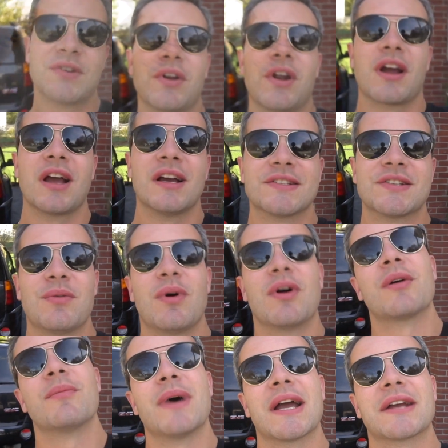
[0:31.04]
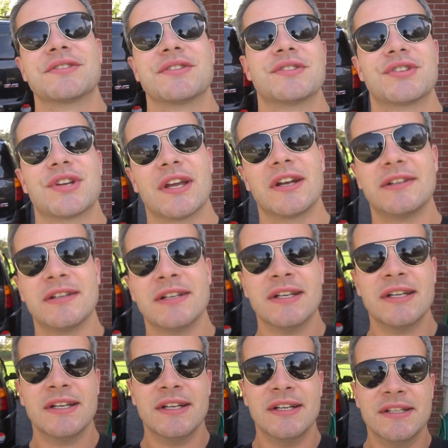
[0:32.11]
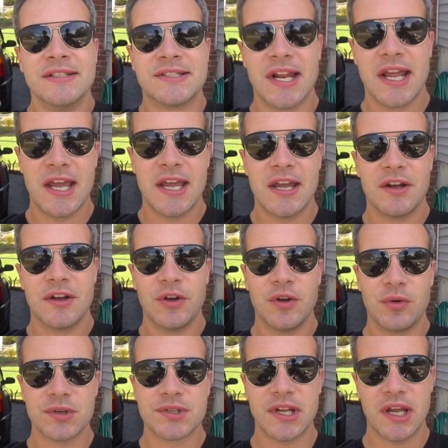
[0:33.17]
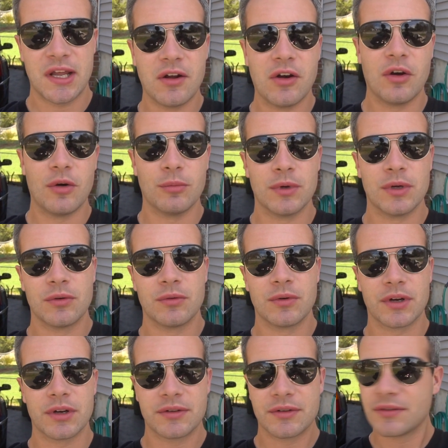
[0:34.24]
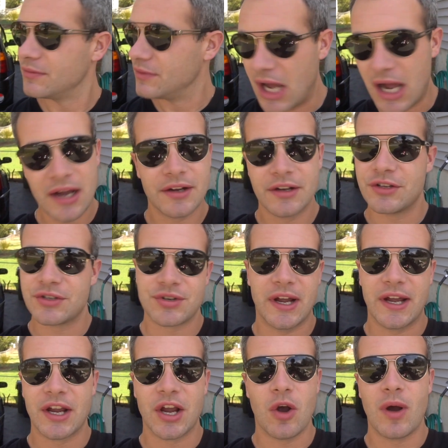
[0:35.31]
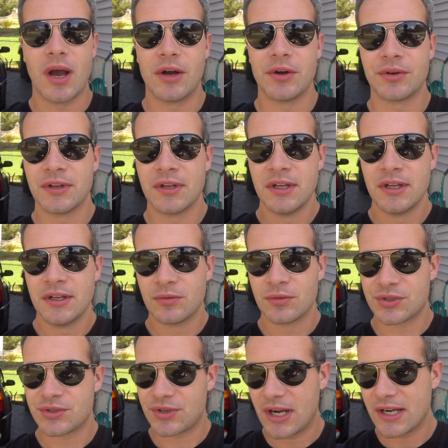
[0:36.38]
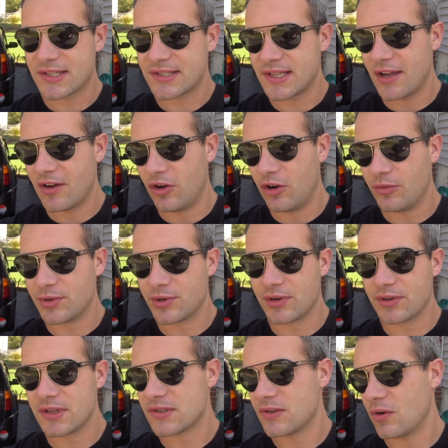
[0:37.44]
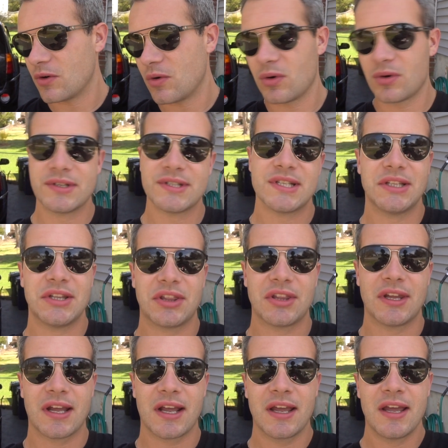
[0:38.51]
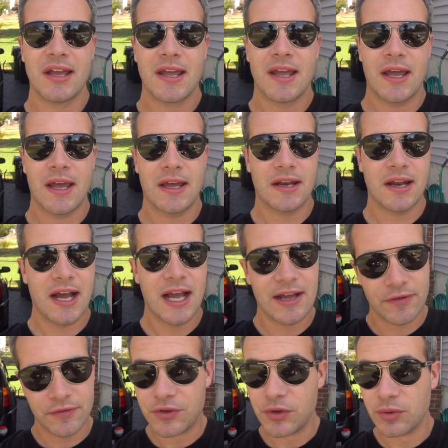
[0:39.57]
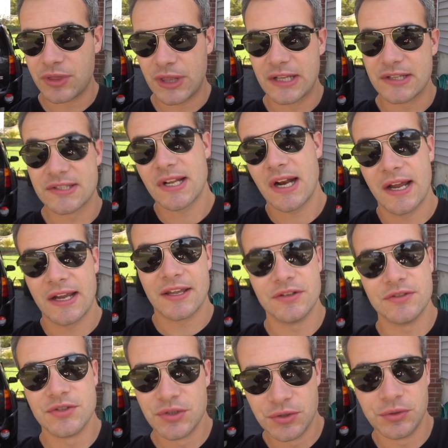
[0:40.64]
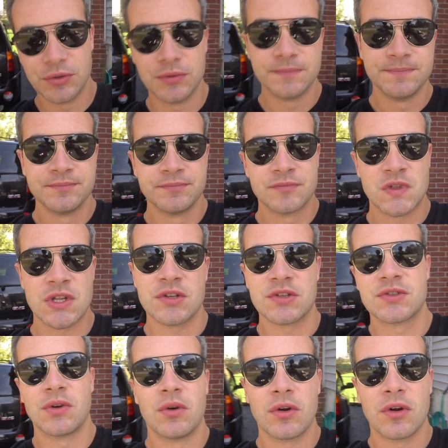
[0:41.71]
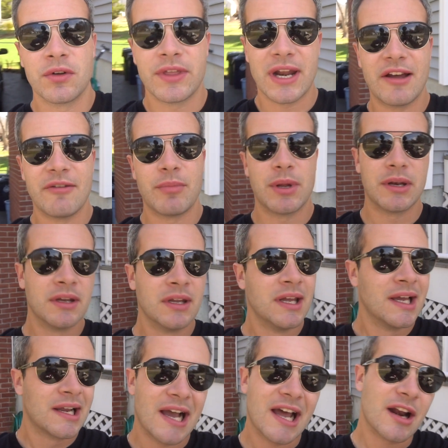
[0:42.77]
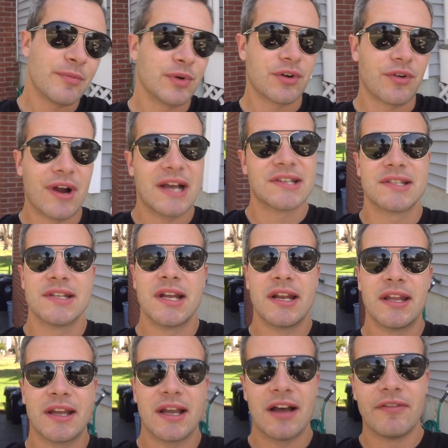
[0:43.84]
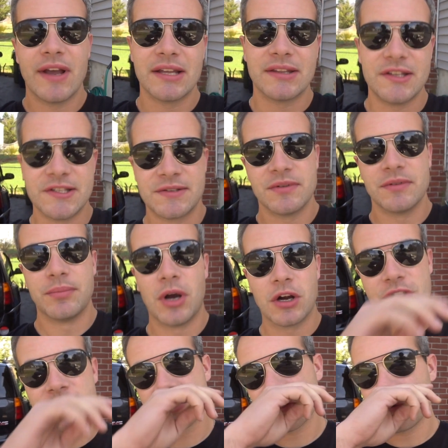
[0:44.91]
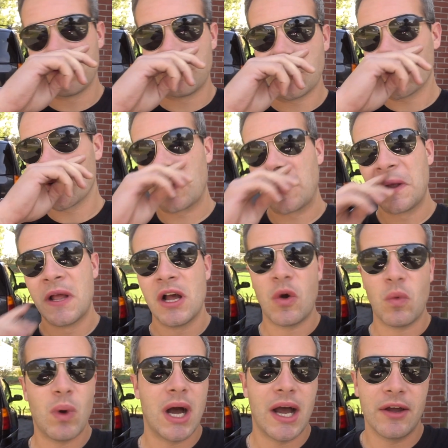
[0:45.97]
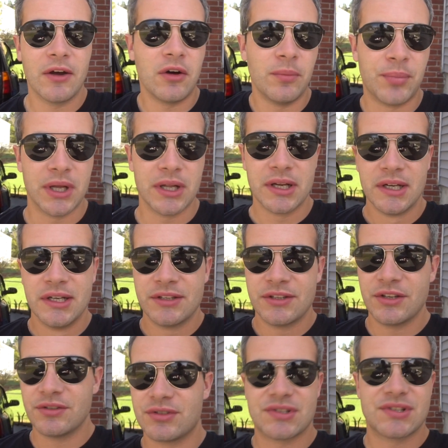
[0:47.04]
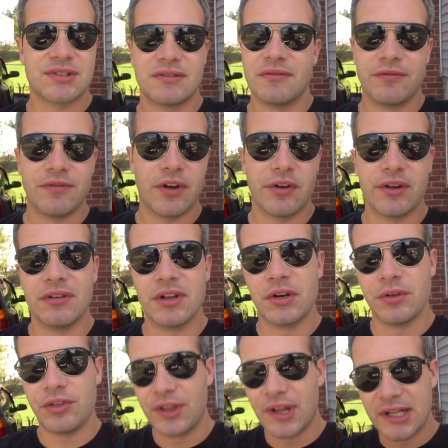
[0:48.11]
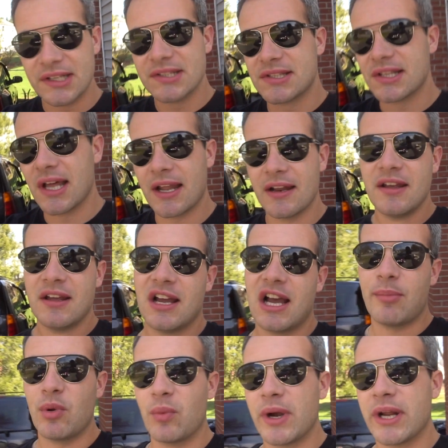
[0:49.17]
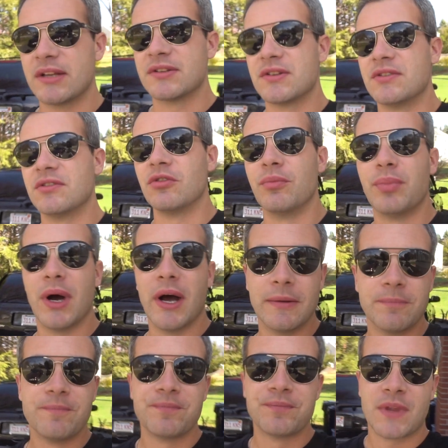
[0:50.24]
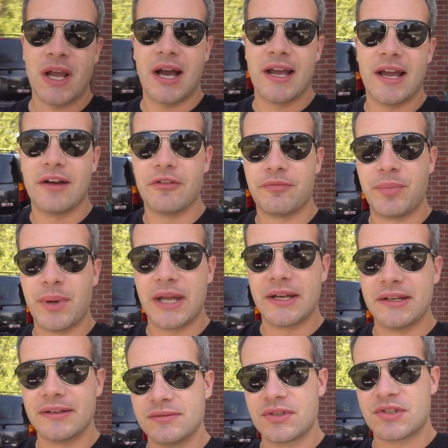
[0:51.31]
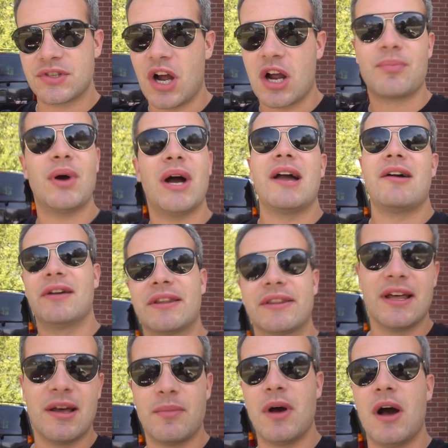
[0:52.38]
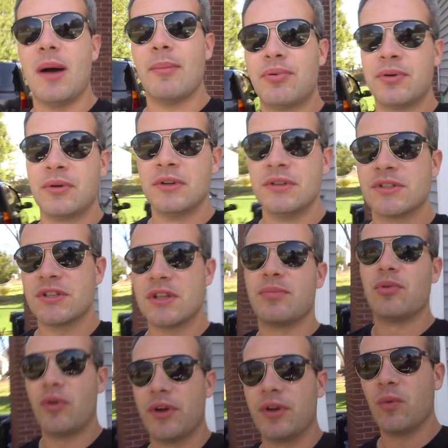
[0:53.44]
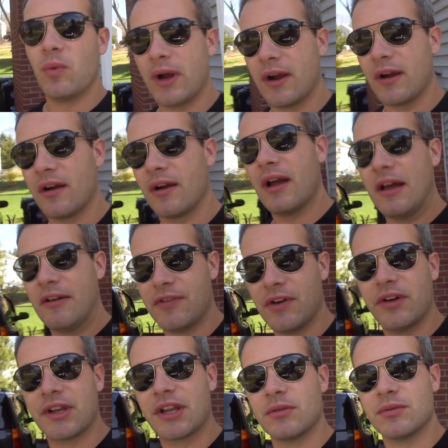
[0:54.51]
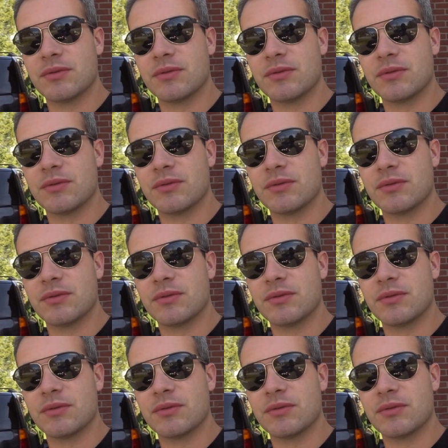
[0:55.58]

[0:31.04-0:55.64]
going on, guys? Welcome back to the channel. Today, we're staying home. We're not gonna try and go out. We're trying to stay at home during this whole quarantine thing, and I have a few things that I can do to the Soarer that I've been kind of procrastinating. I've had these parts for a while, but they're just very little things that I've been waiting to do, but I have been stockpiling them up to the point where I felt like it